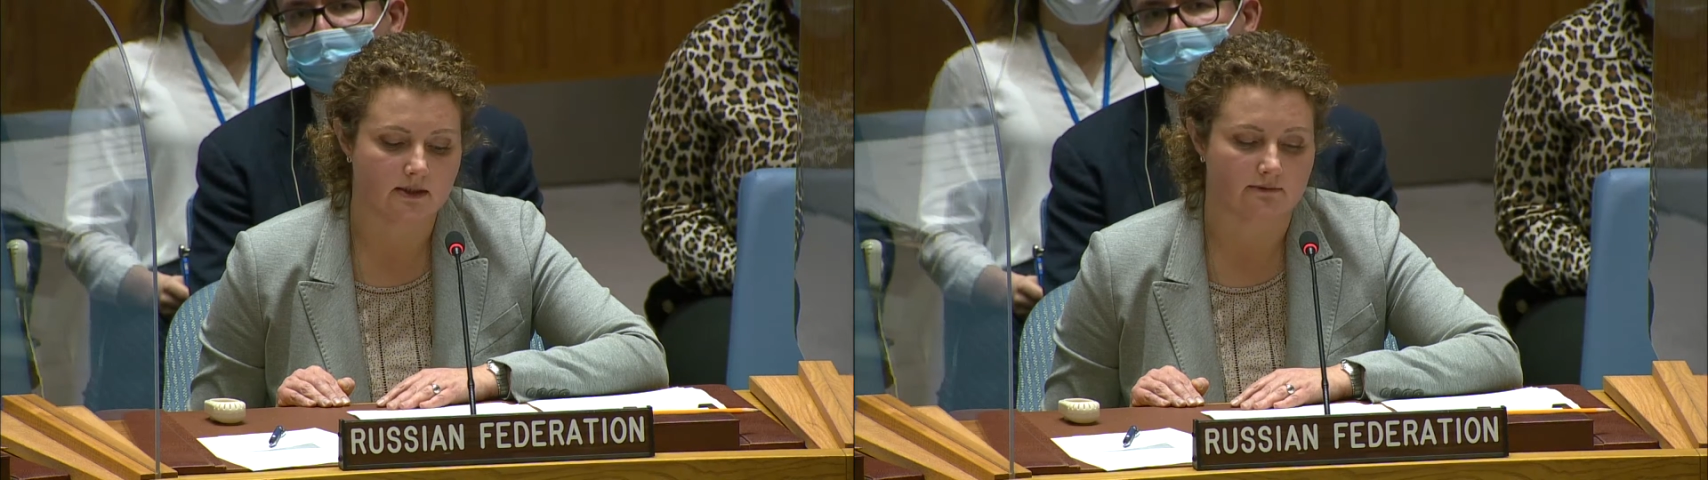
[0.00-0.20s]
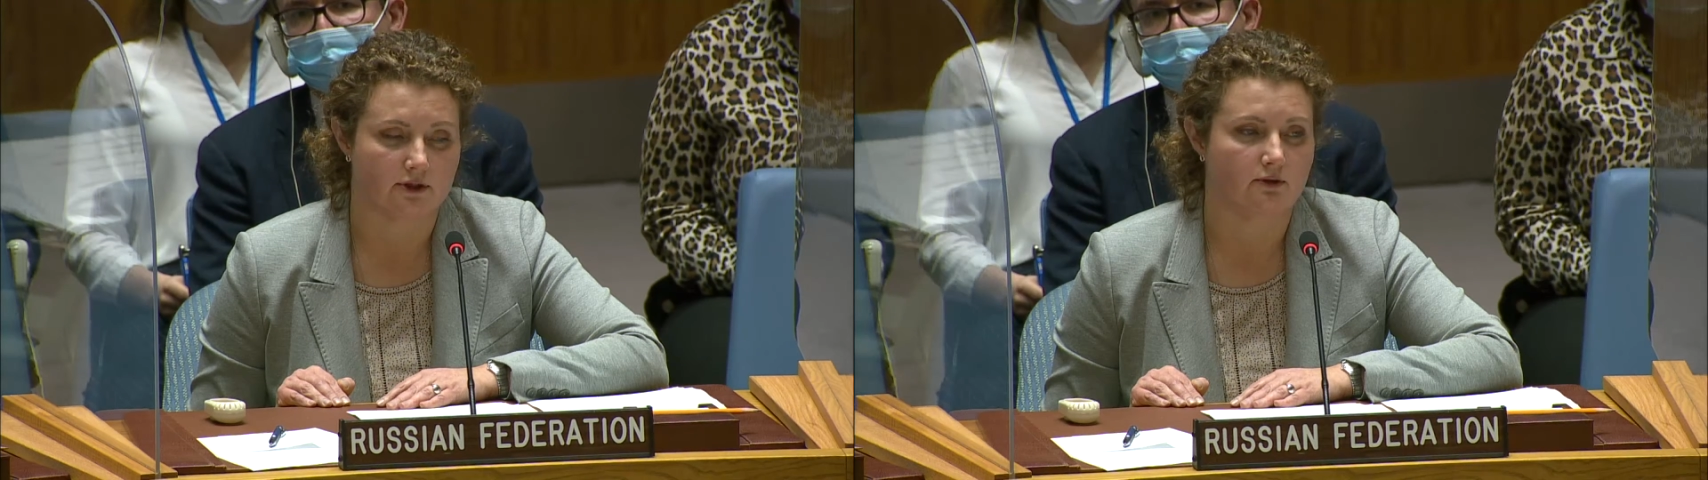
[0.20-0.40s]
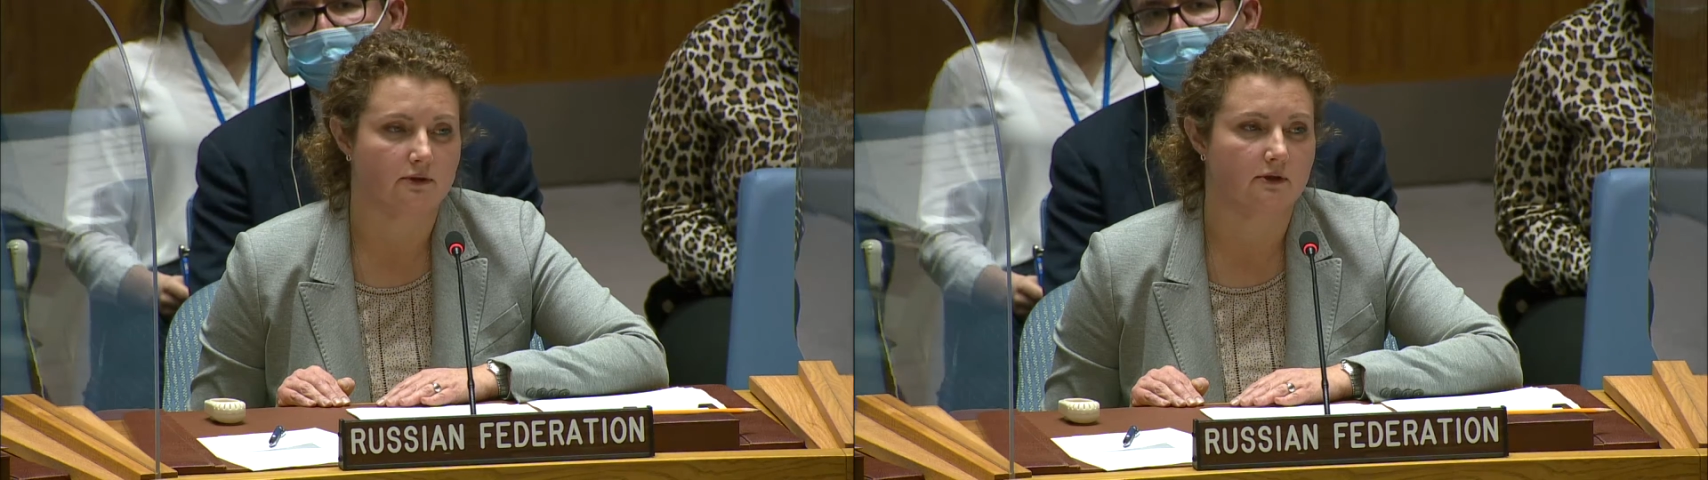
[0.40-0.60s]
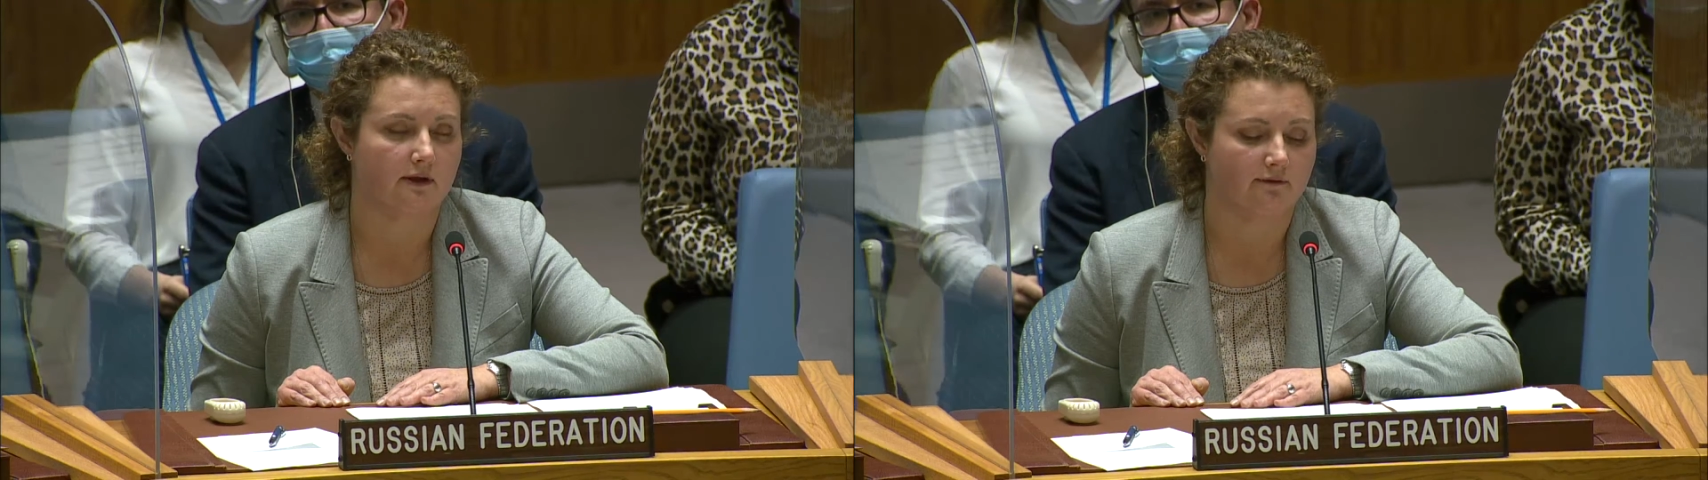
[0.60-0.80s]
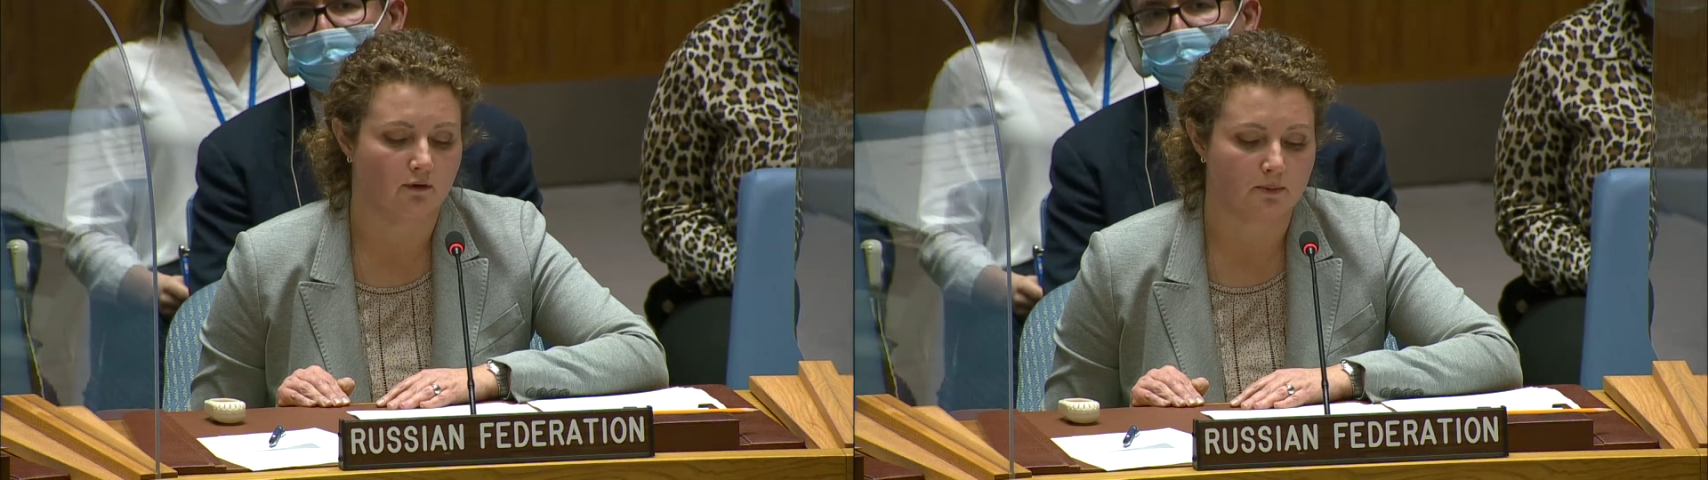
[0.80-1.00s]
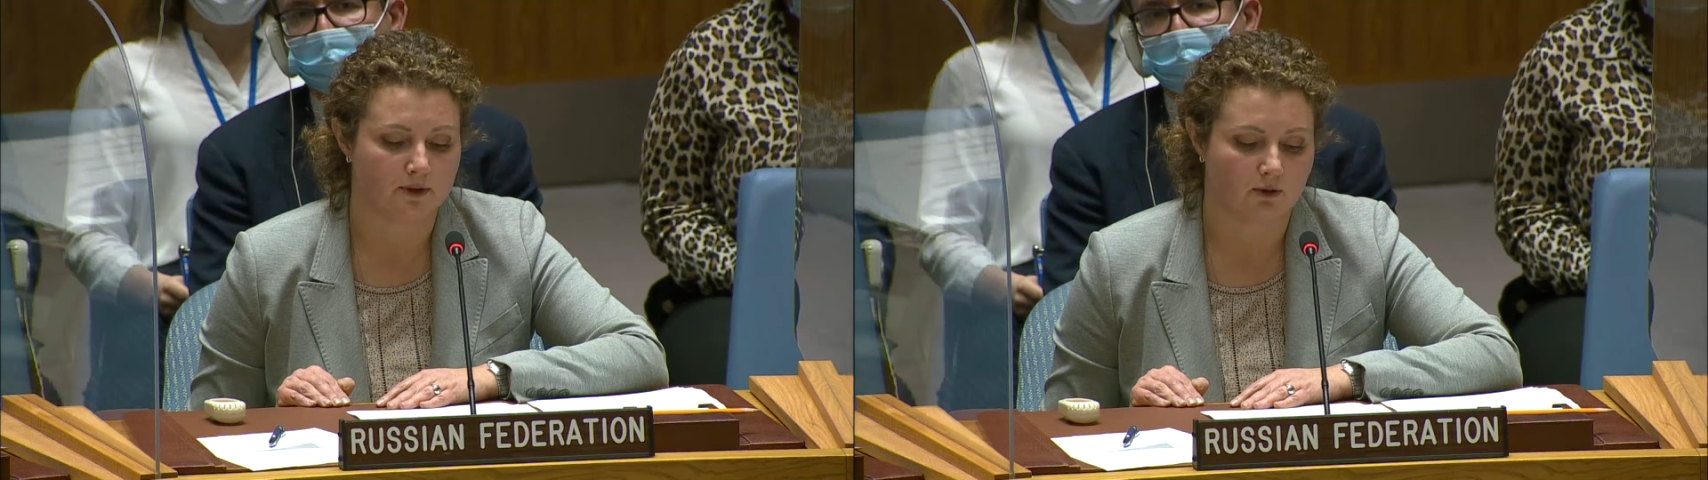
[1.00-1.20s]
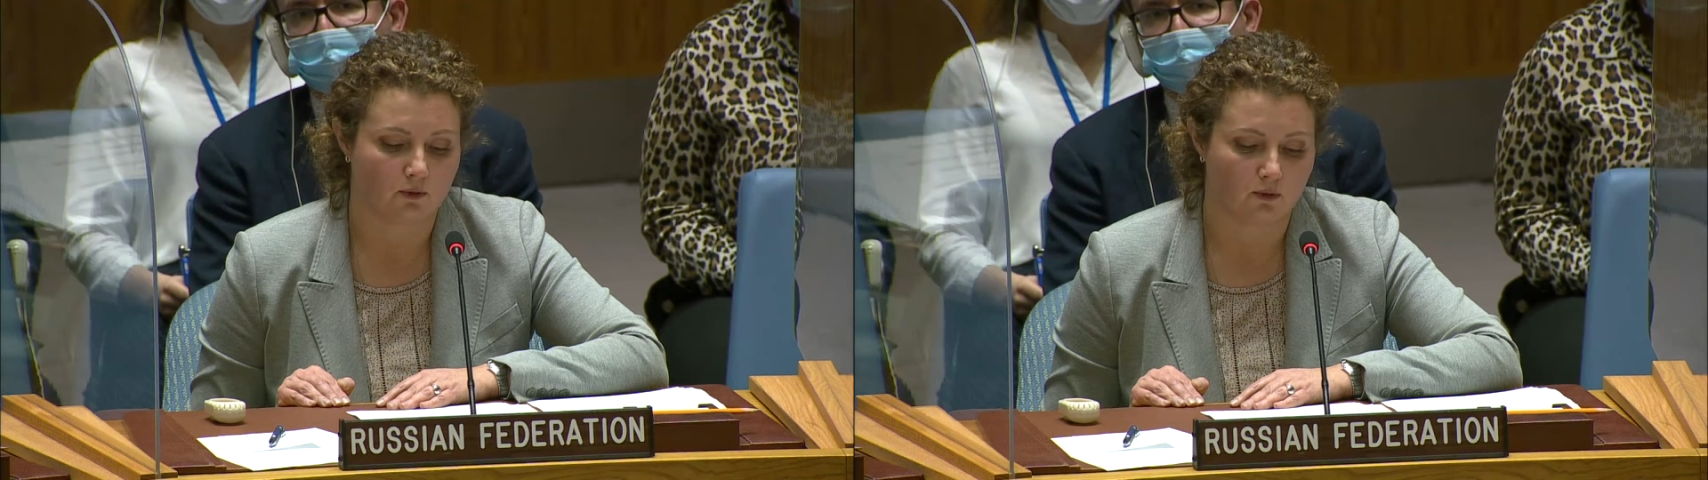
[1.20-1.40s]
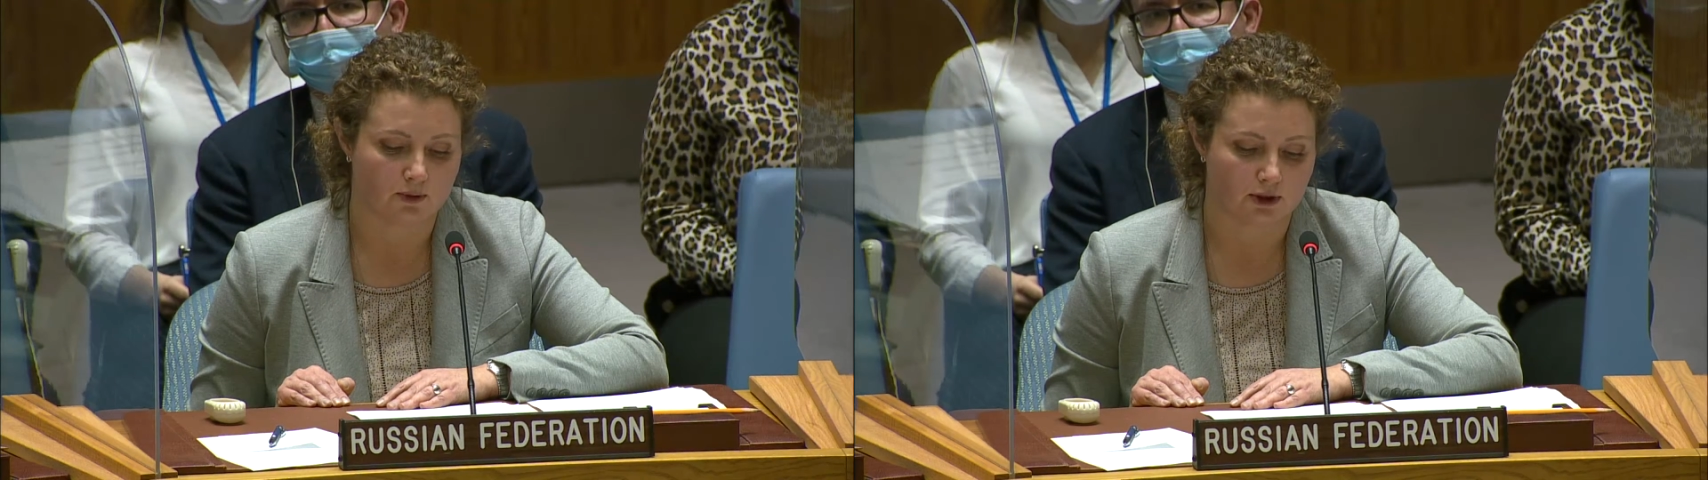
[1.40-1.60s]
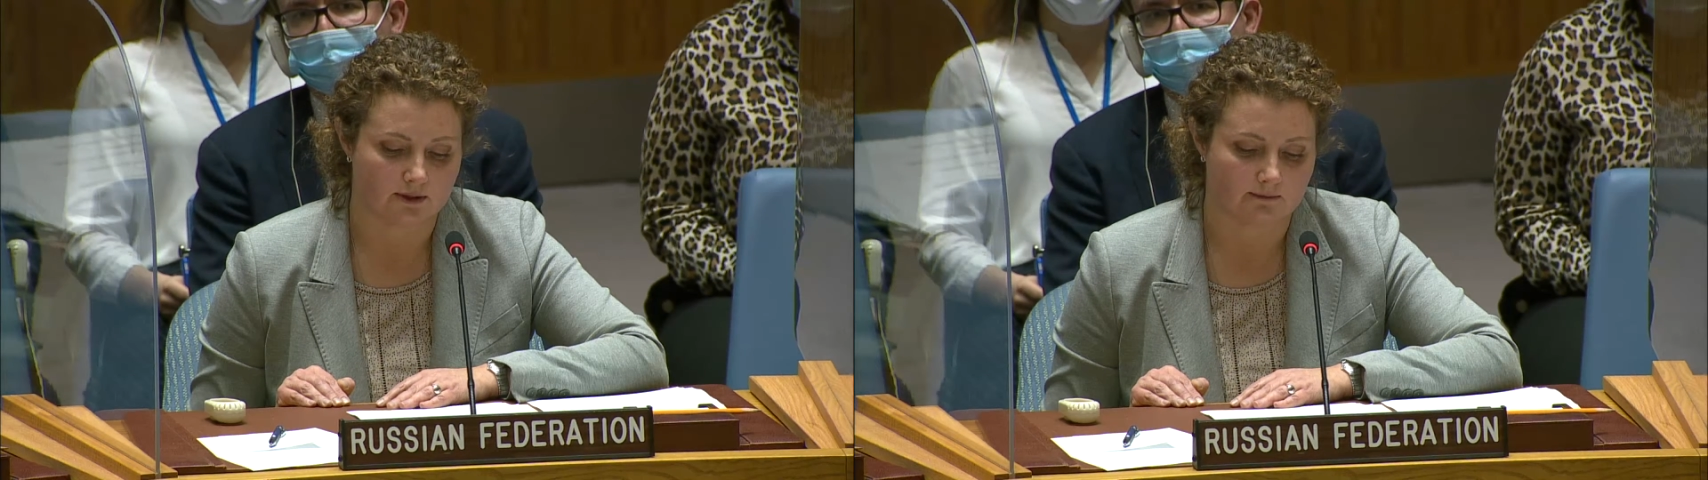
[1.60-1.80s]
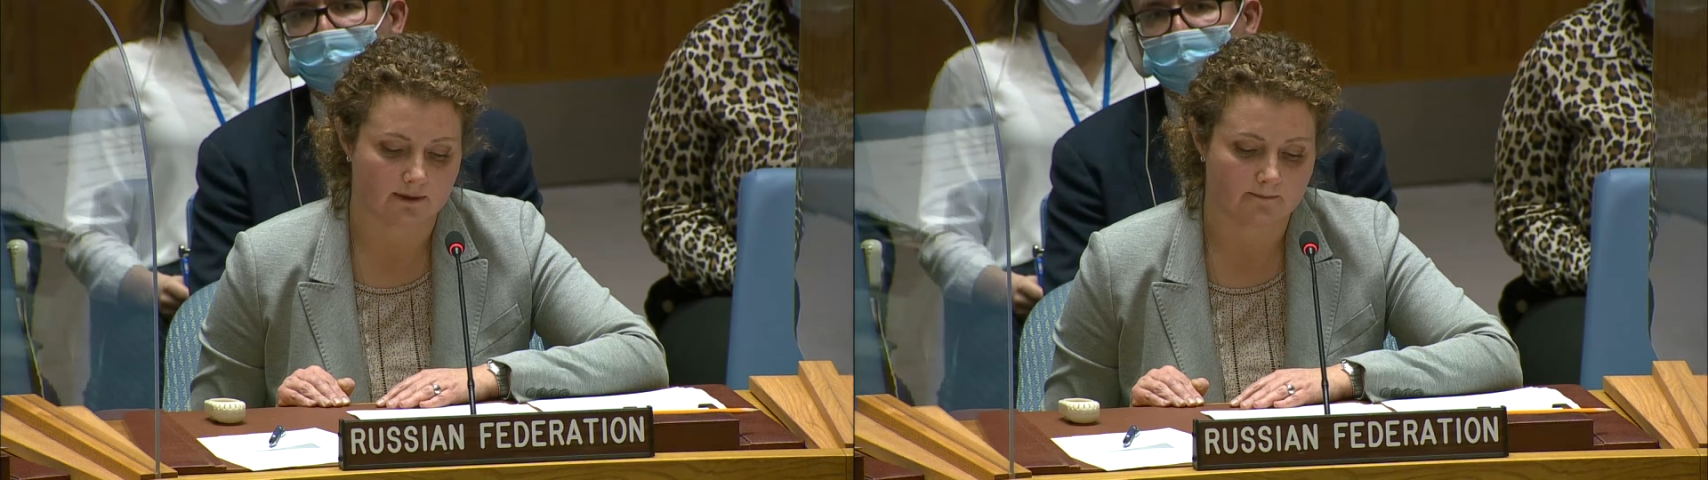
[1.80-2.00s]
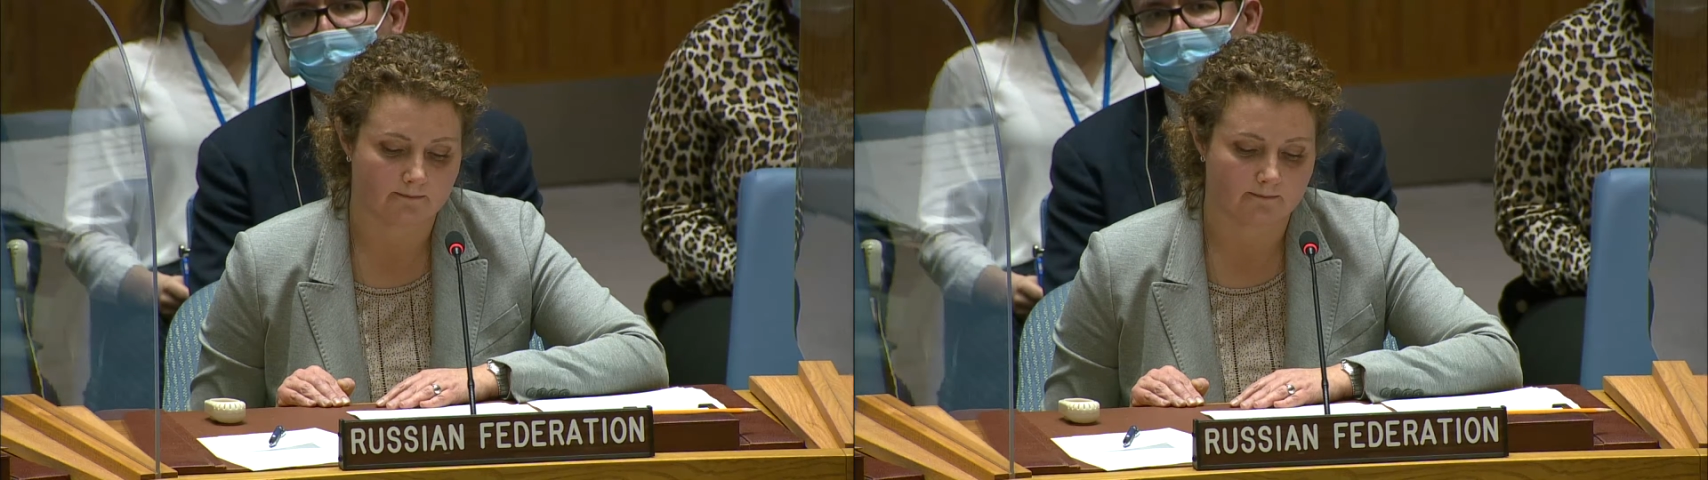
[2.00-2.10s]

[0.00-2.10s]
authorities can unify the